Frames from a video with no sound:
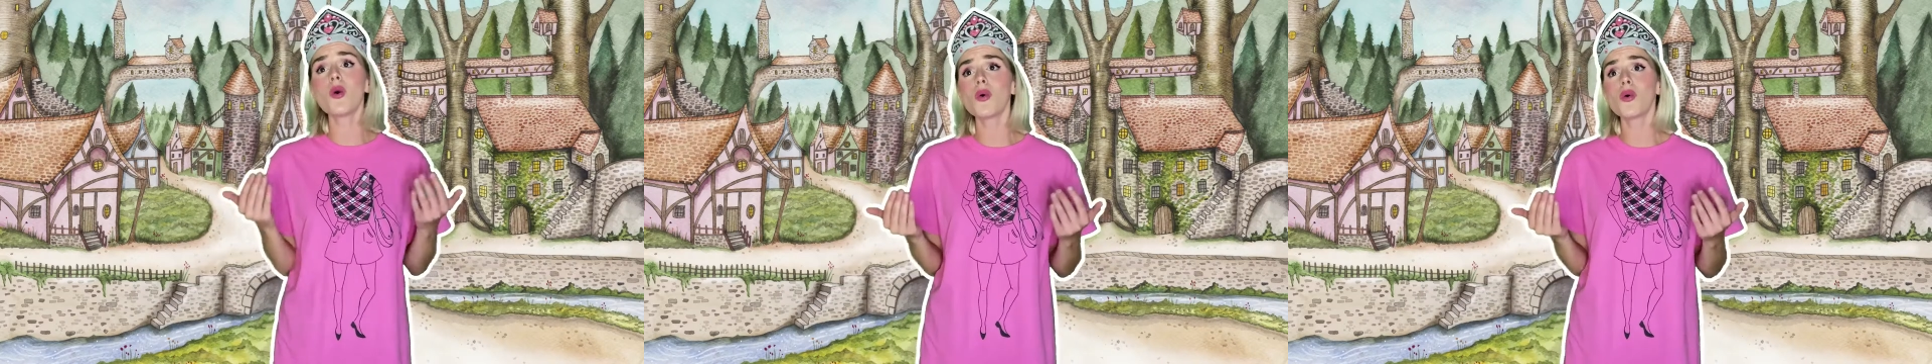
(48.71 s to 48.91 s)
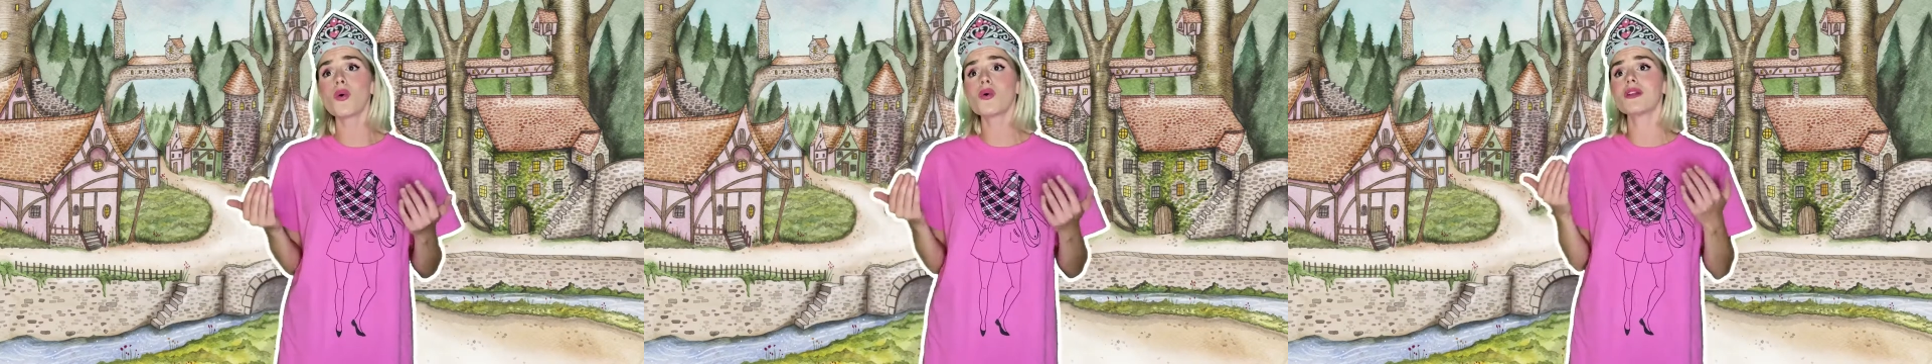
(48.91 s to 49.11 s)

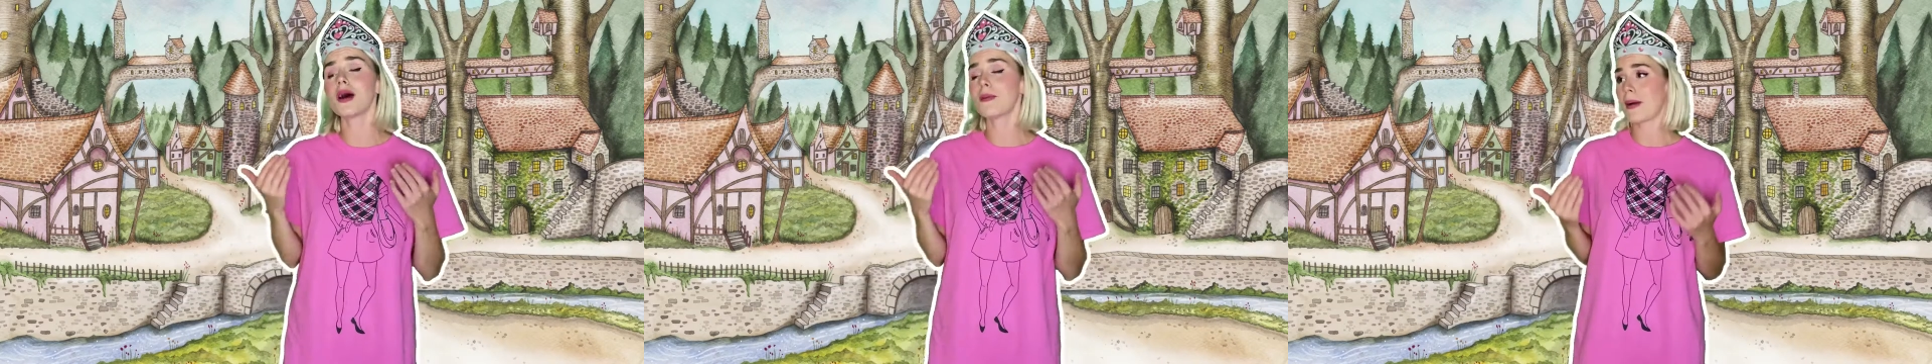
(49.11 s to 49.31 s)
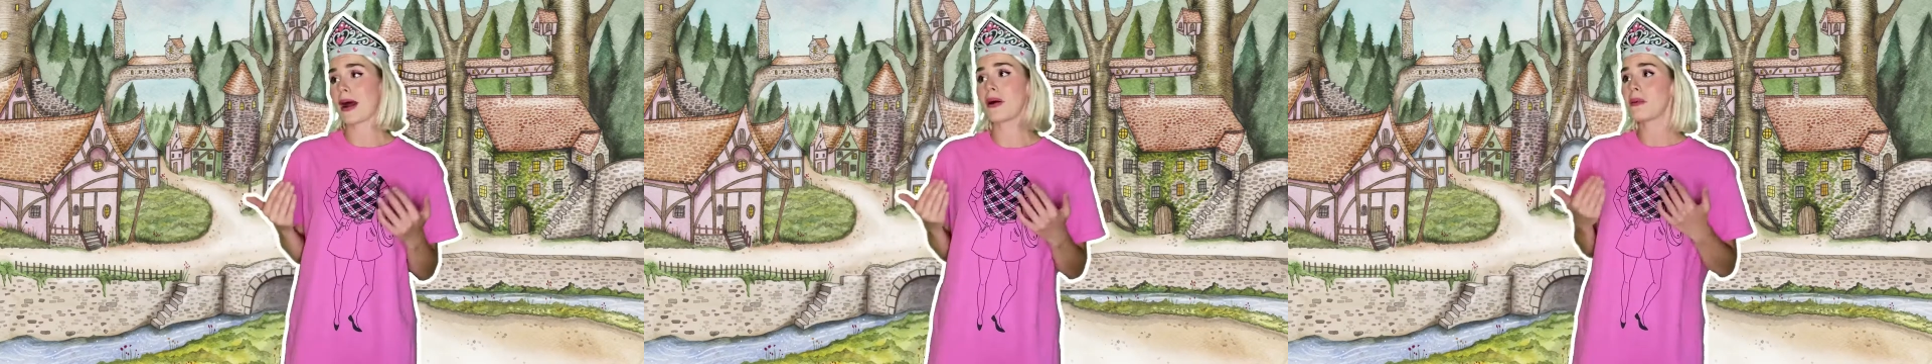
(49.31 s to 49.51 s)
all
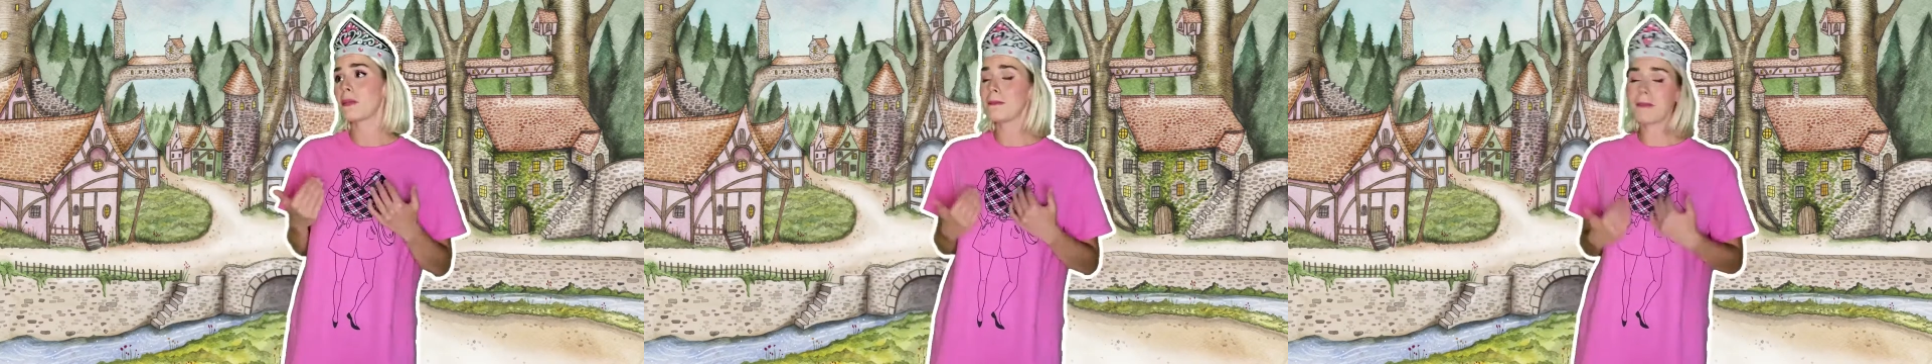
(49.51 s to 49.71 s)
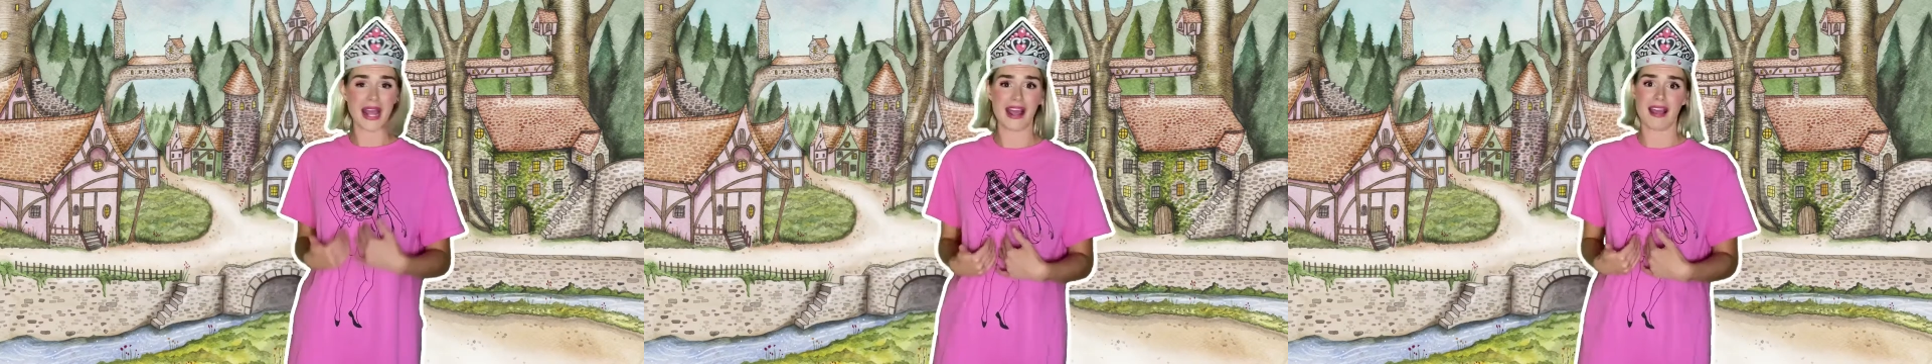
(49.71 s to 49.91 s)

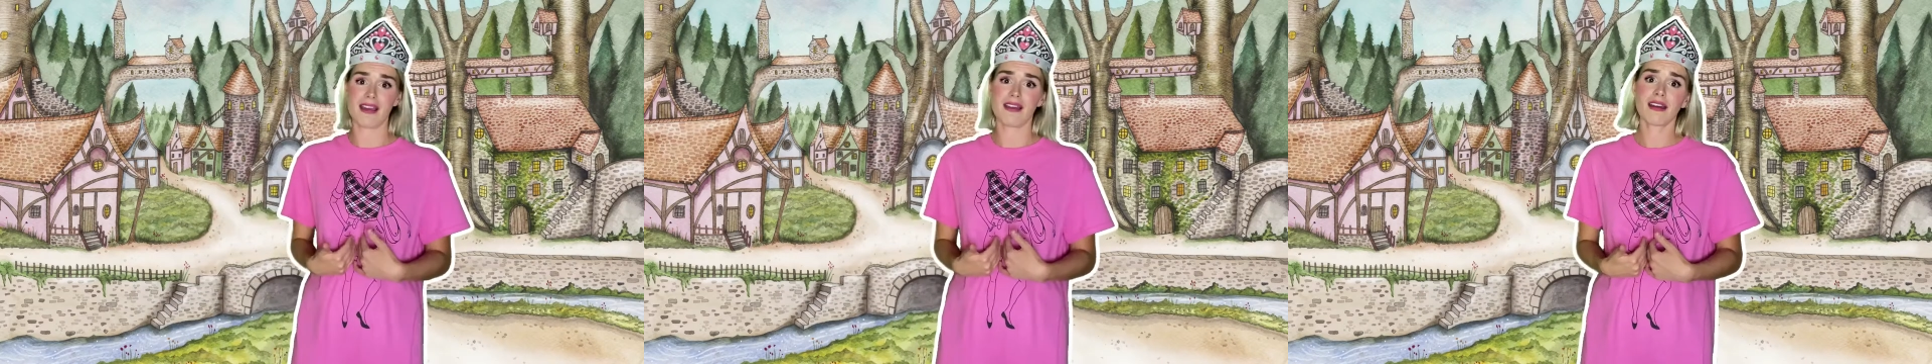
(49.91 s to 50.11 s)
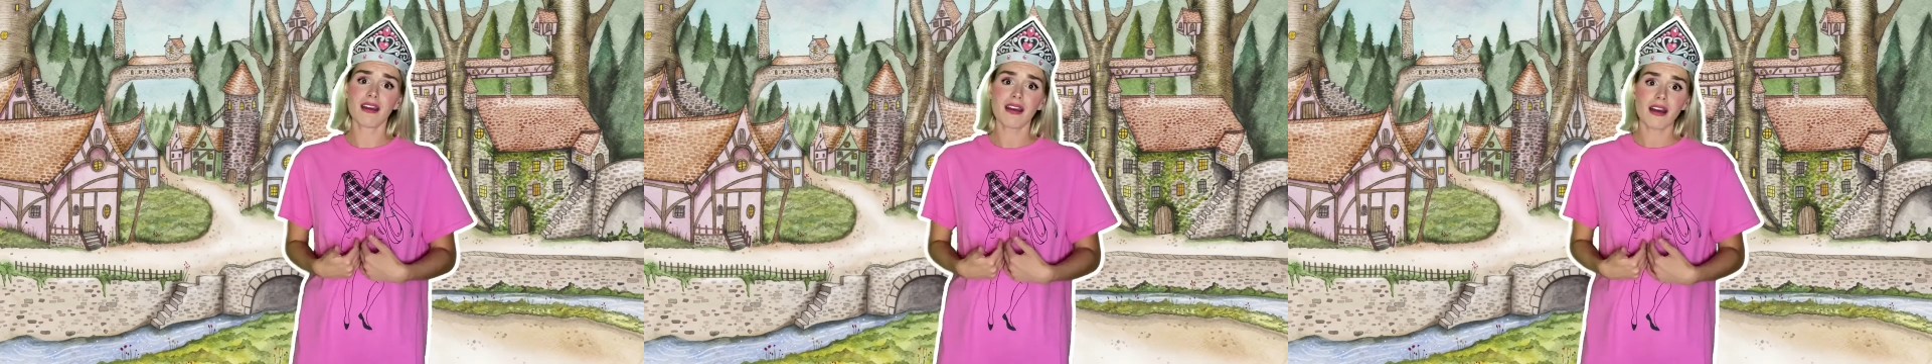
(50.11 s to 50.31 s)
about
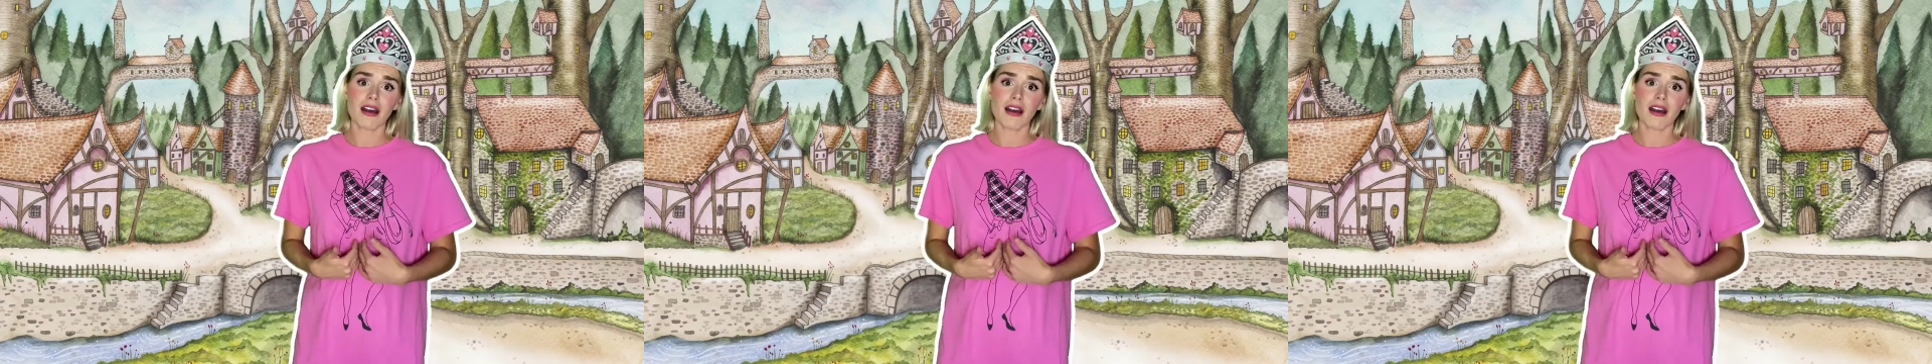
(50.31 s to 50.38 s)
me.